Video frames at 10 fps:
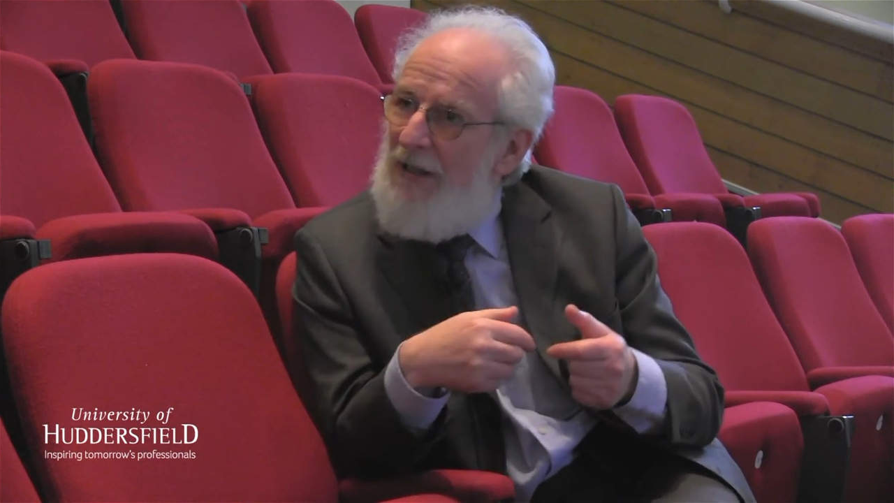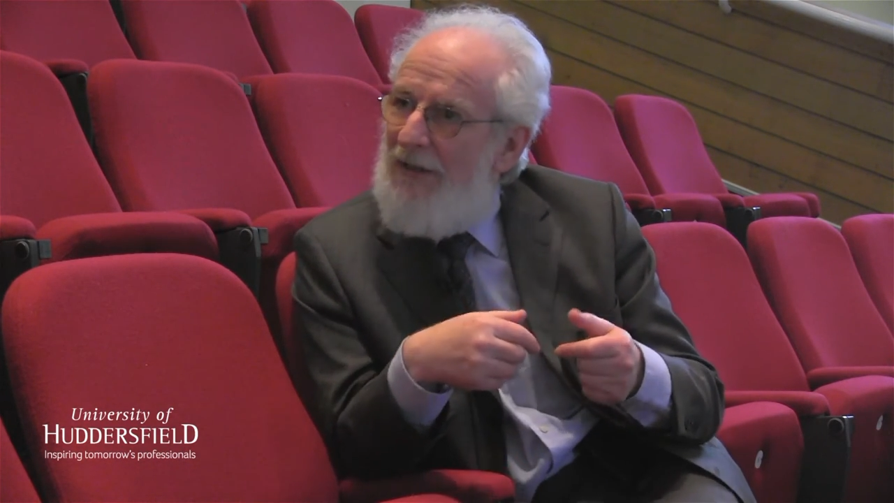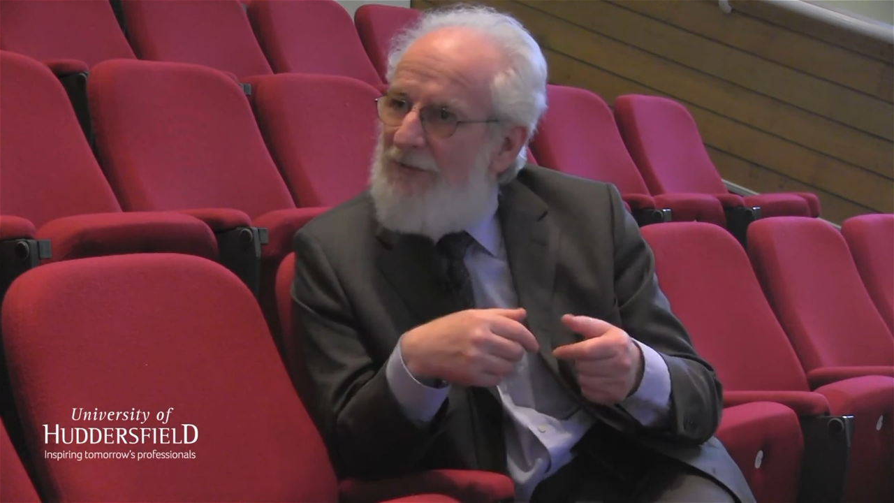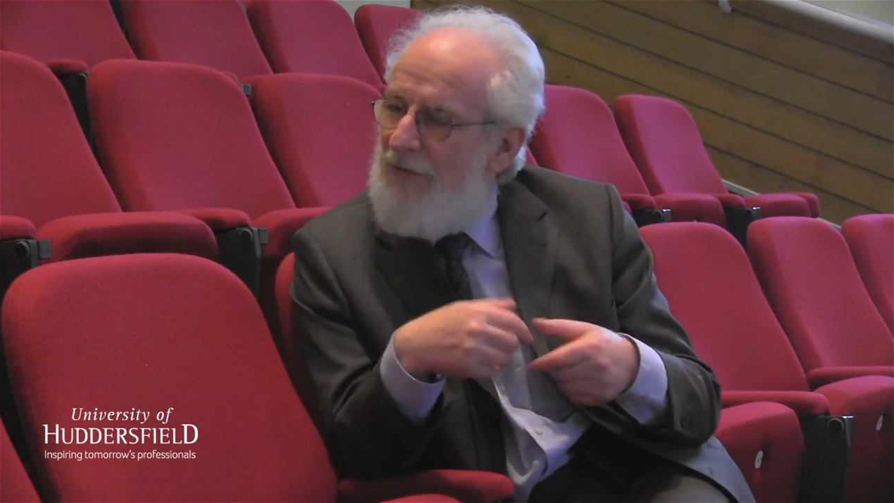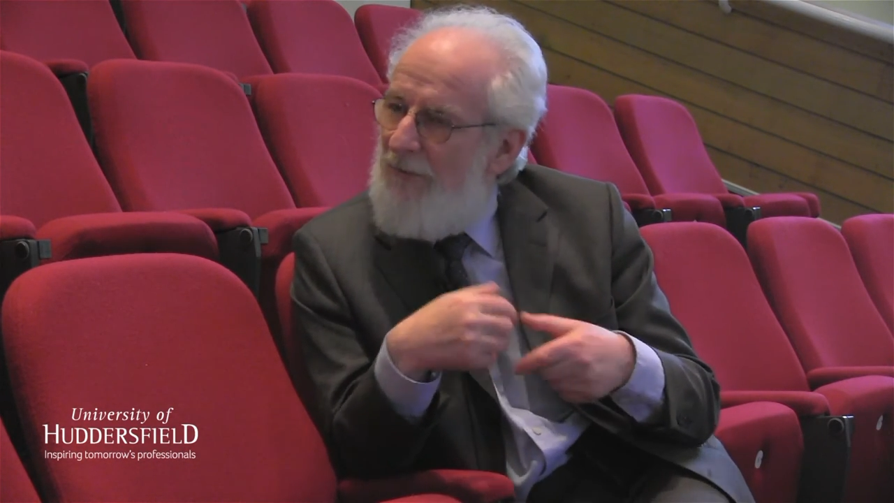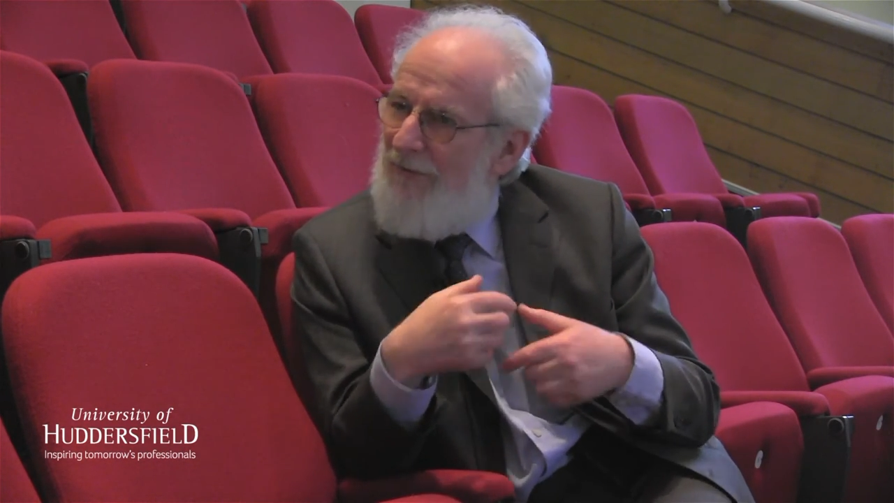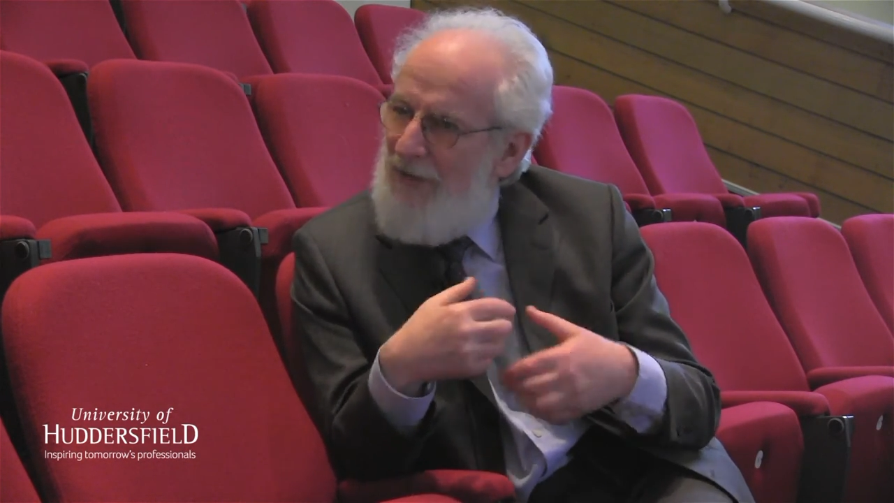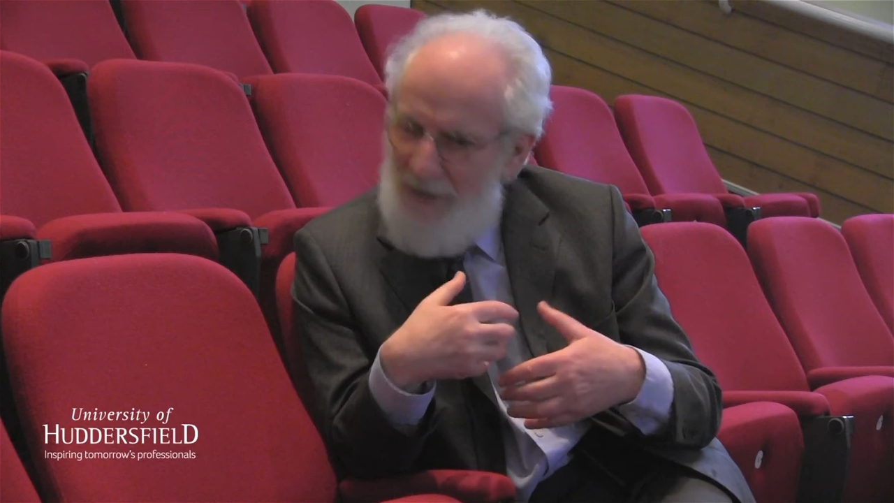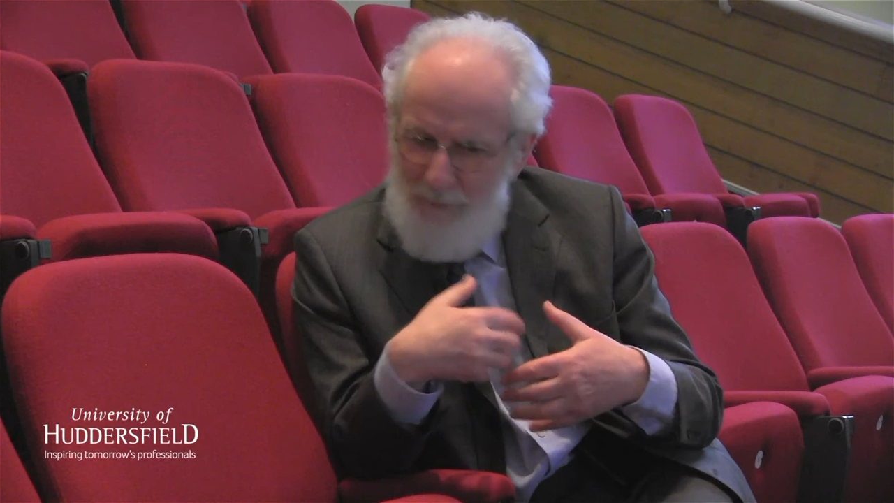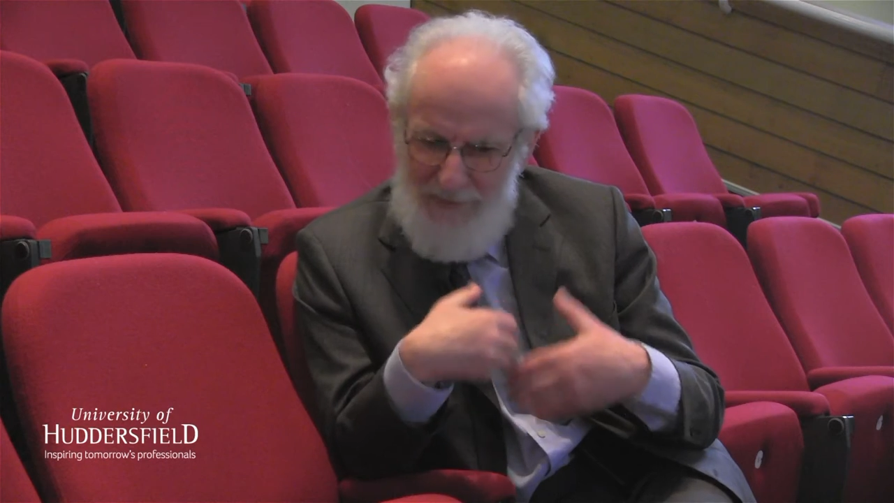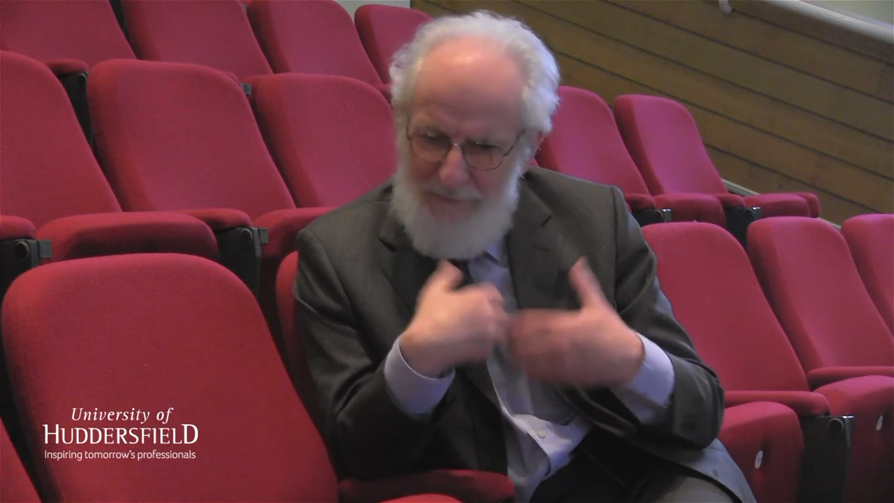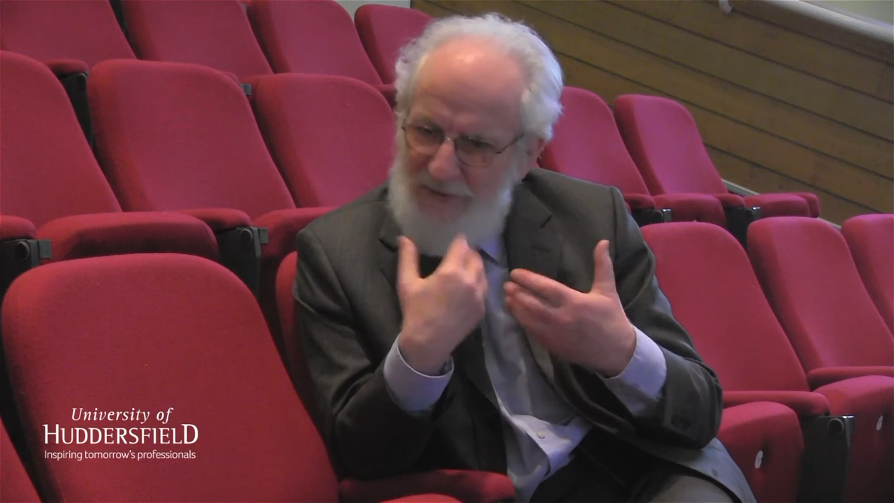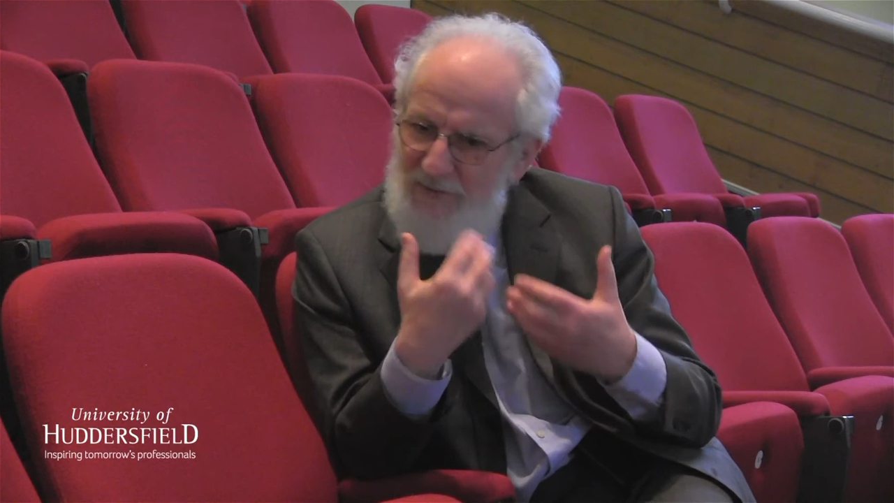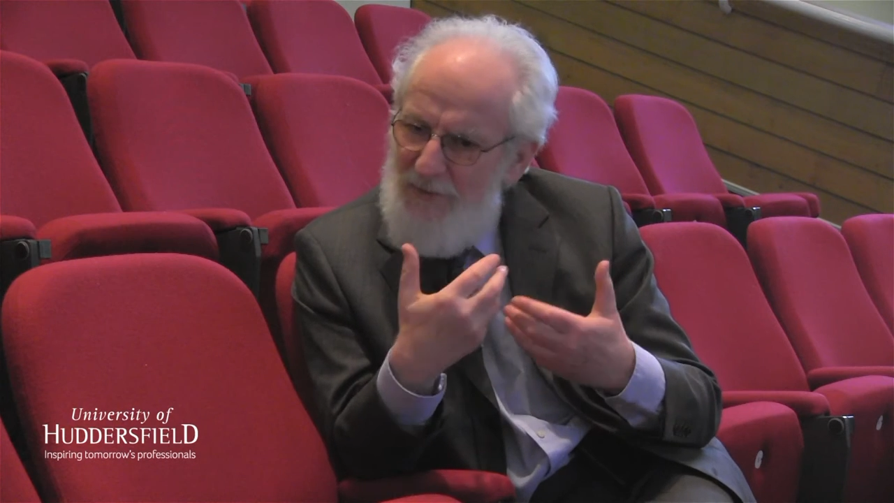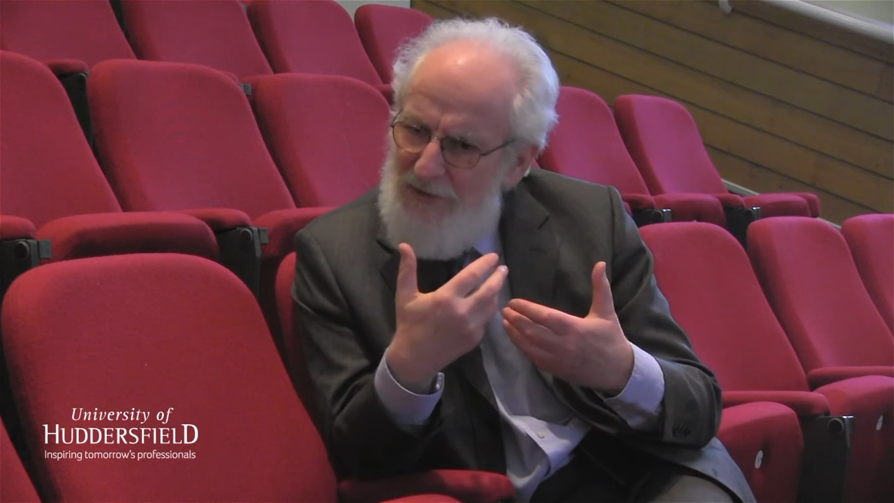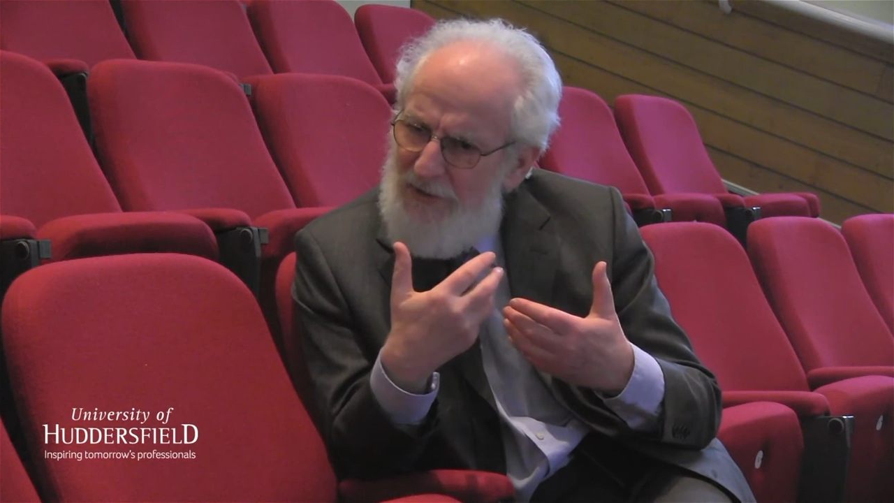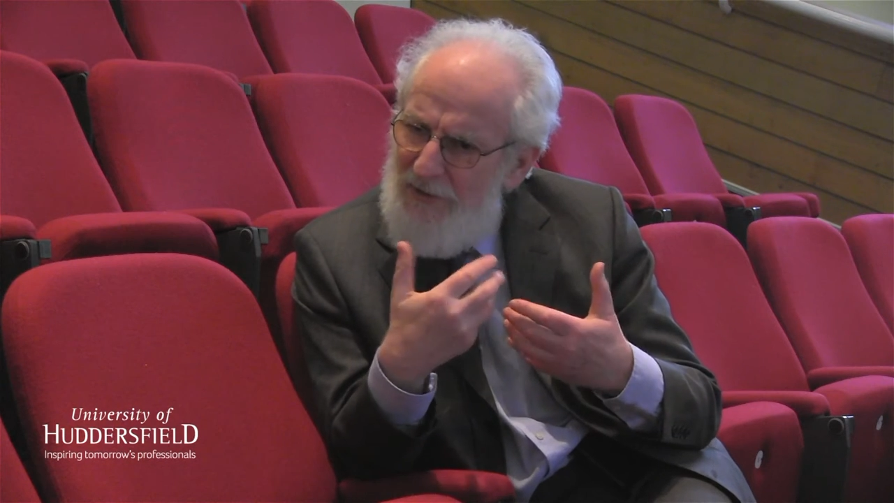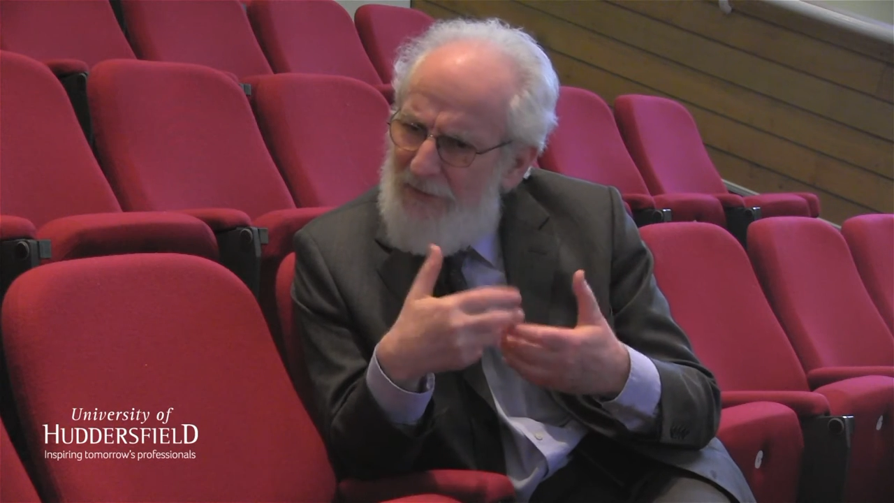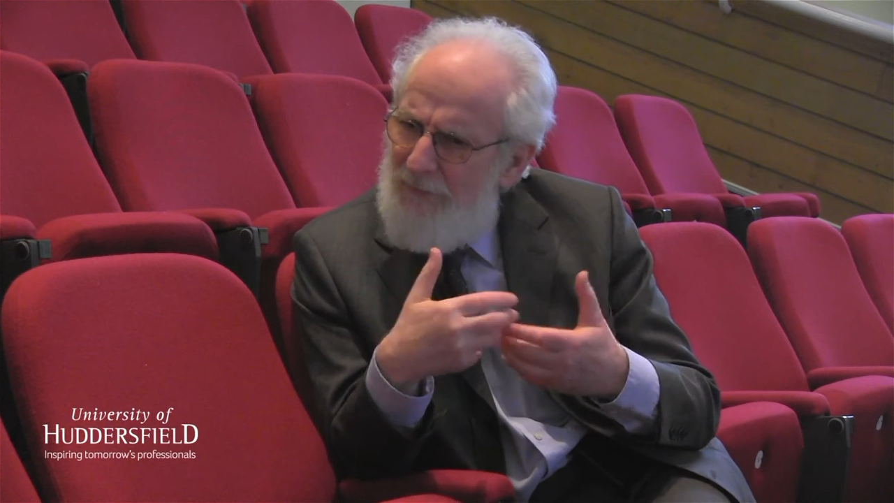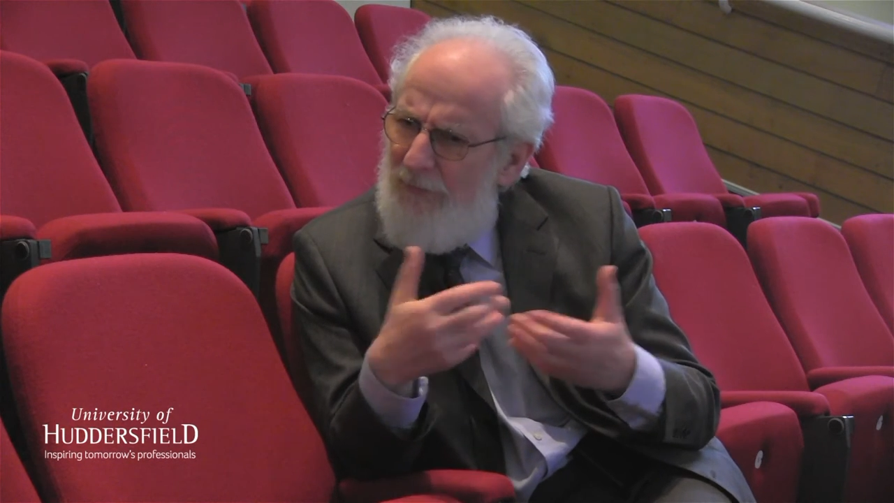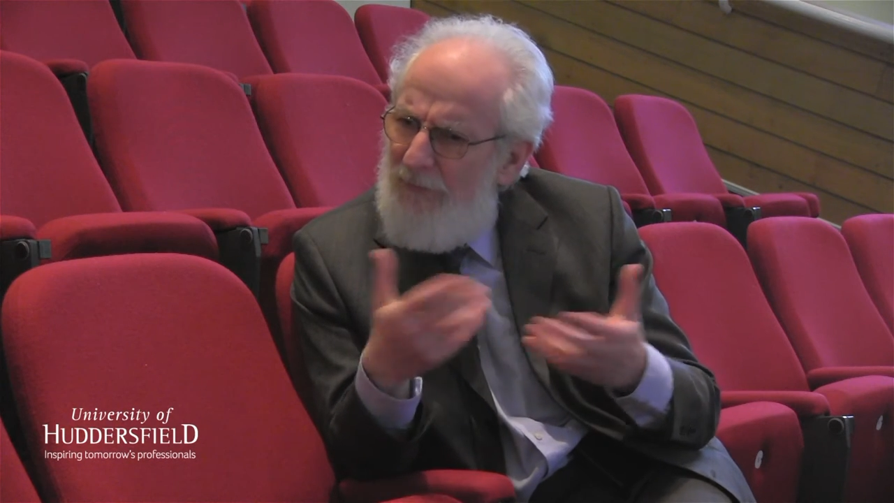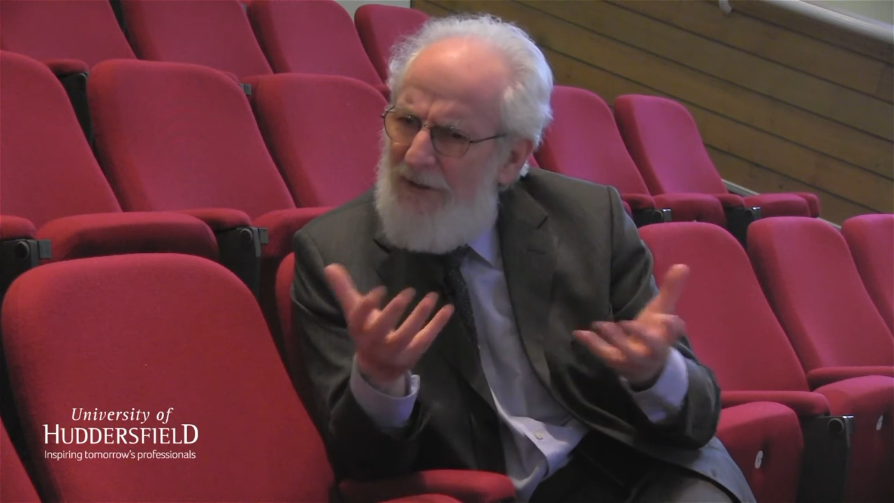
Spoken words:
and talk about how people speak and